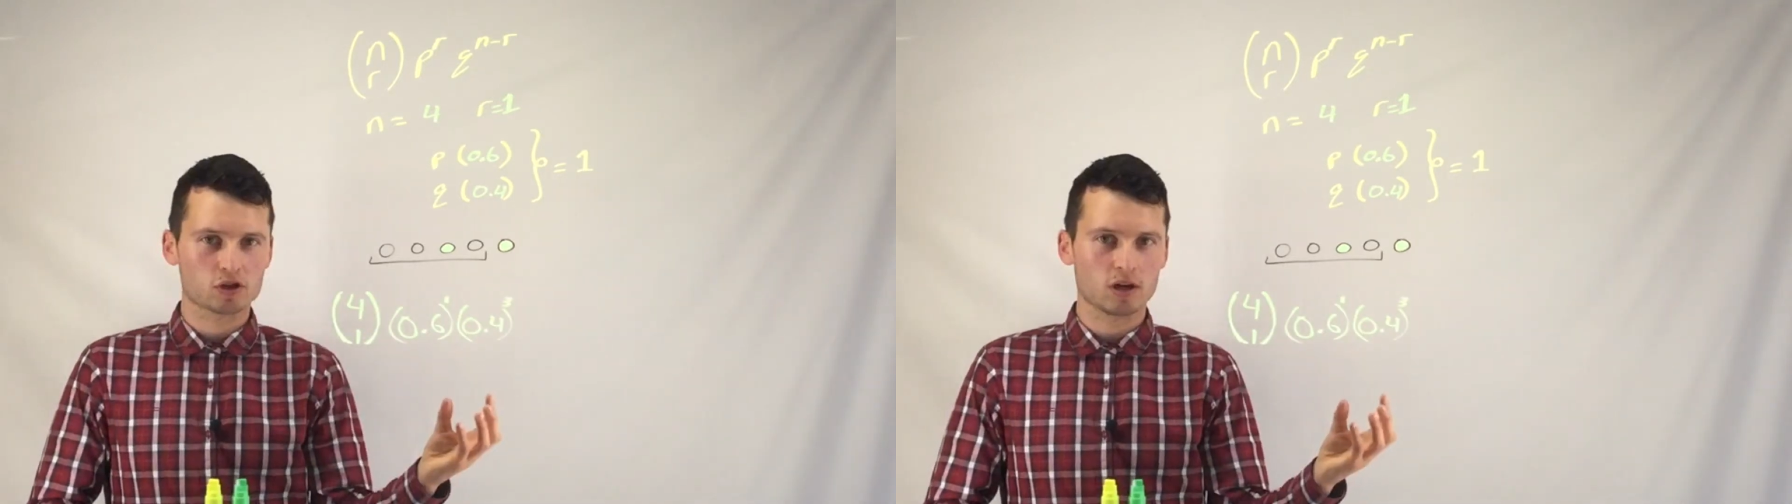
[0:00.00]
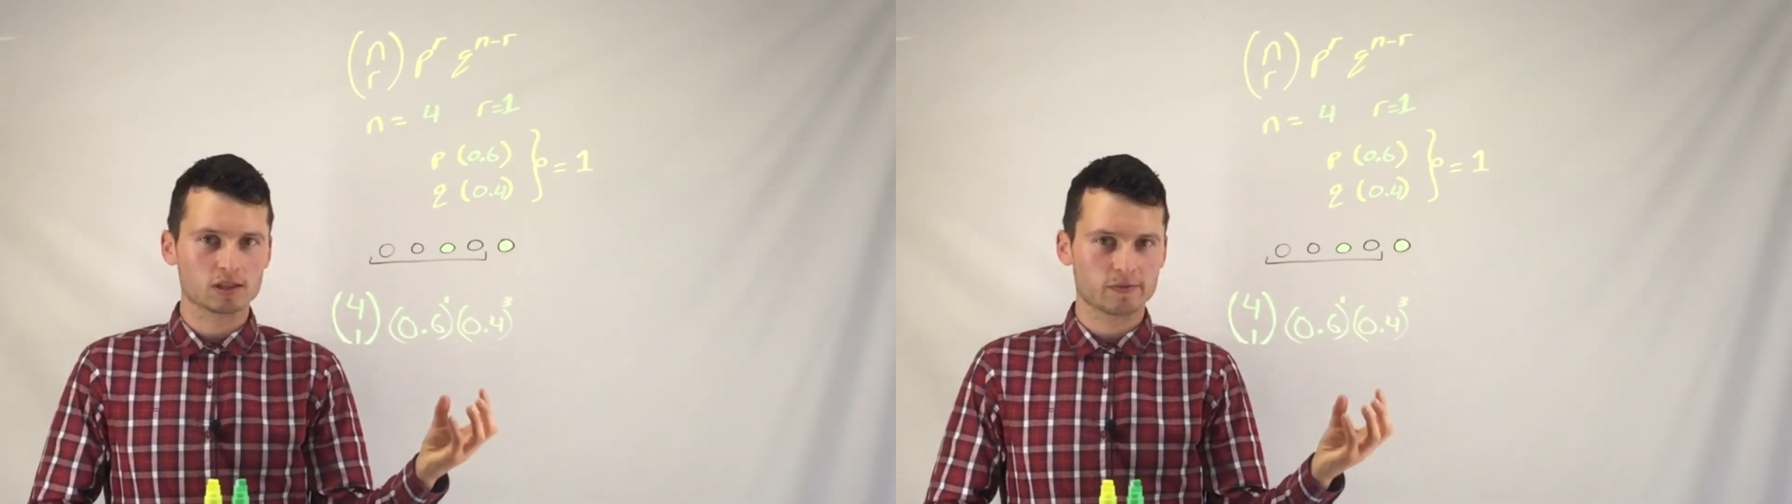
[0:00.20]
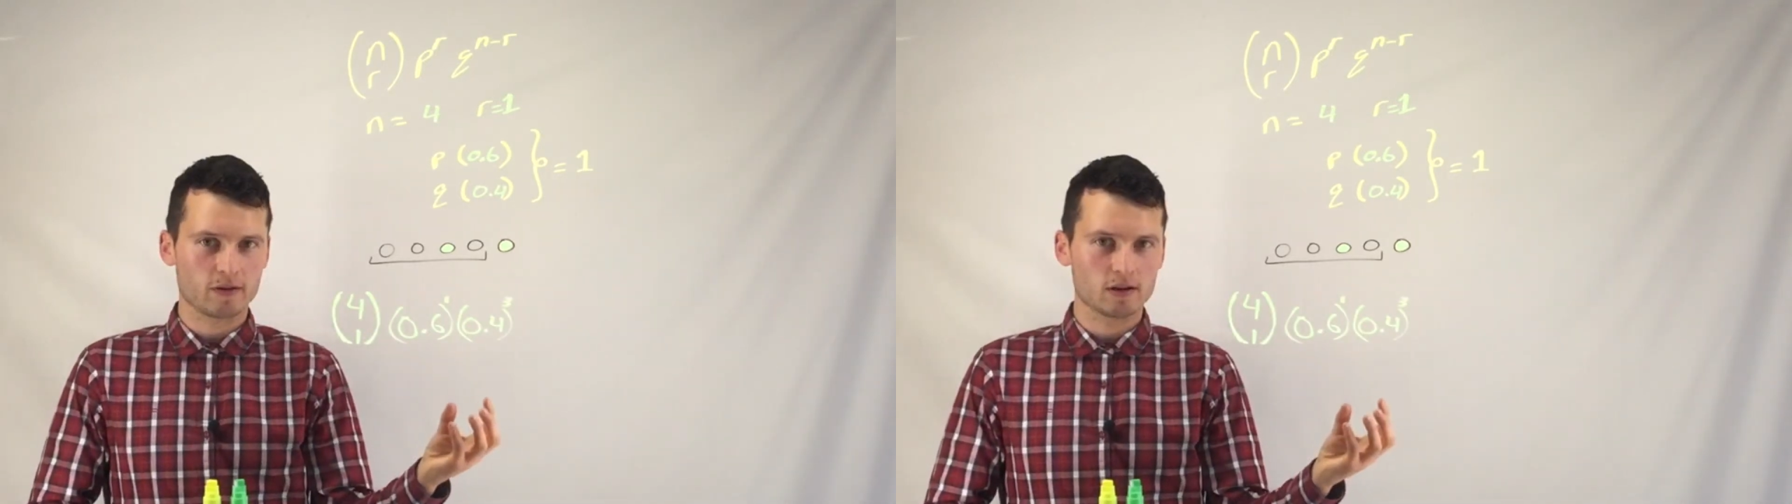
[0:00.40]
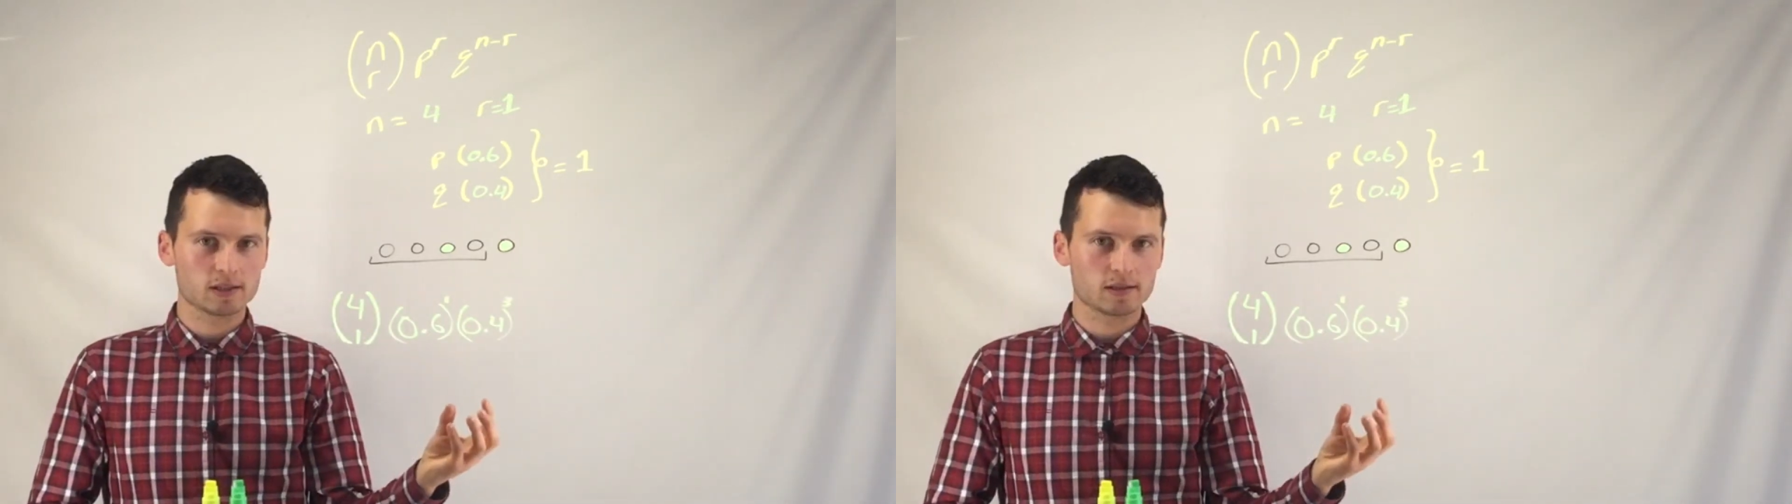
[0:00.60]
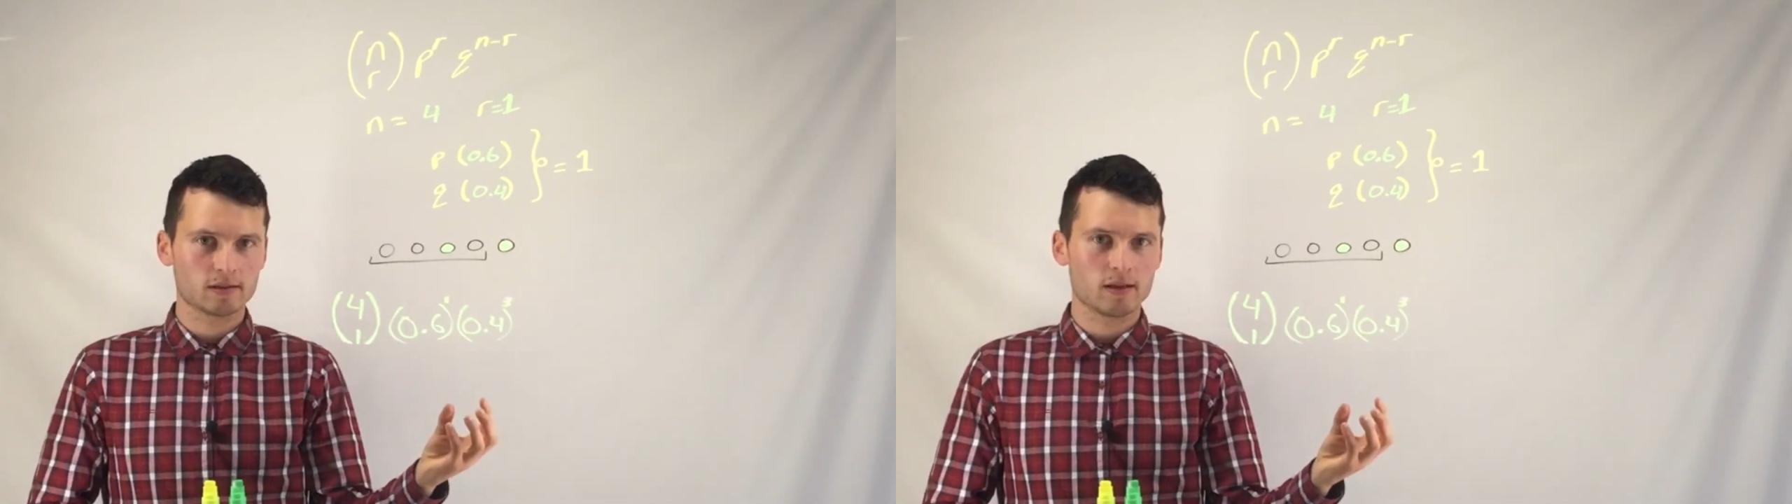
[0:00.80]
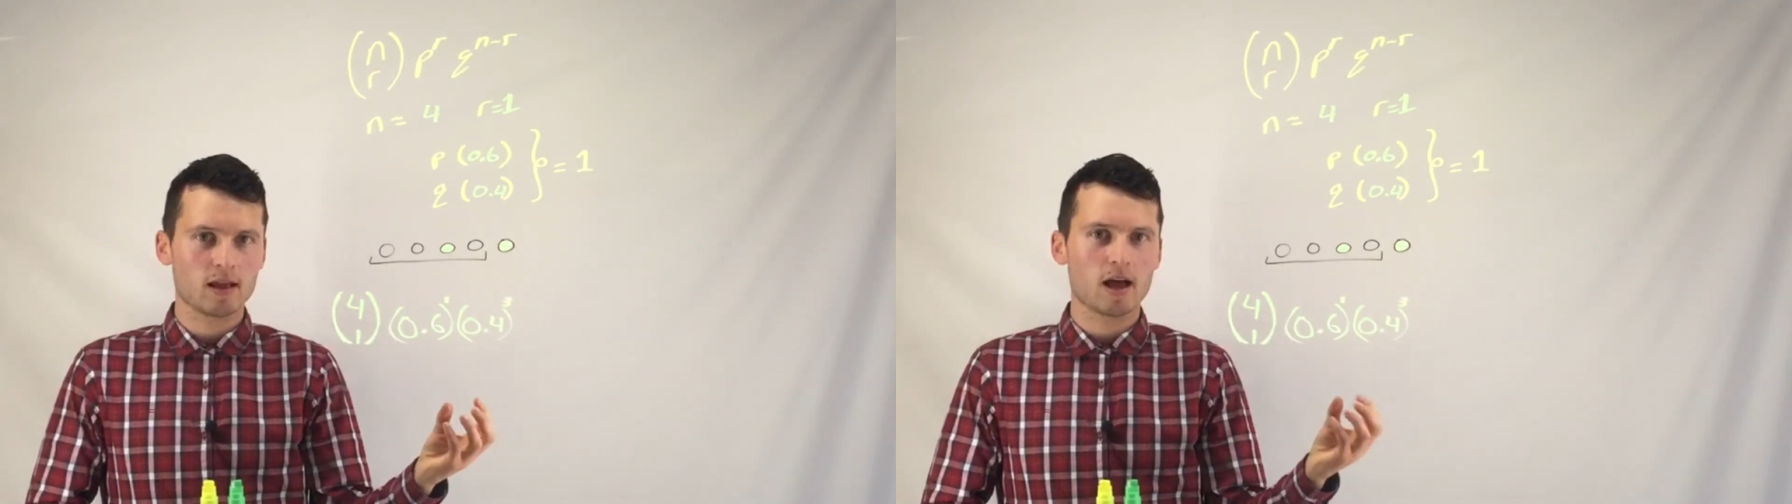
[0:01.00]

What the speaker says: shots first,